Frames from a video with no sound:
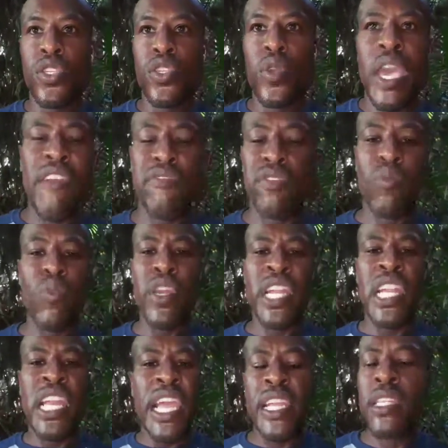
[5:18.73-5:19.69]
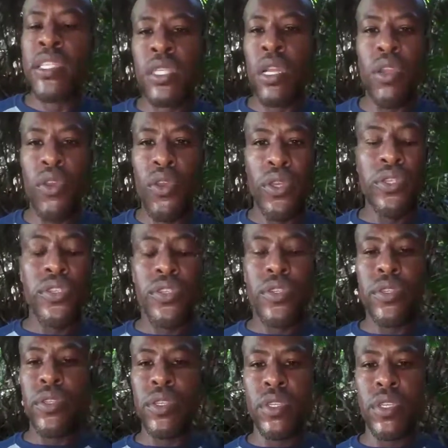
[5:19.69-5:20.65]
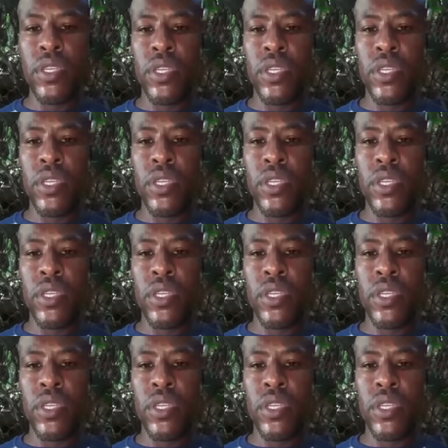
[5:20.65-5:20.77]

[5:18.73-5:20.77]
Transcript: You have to wear the latest clothes.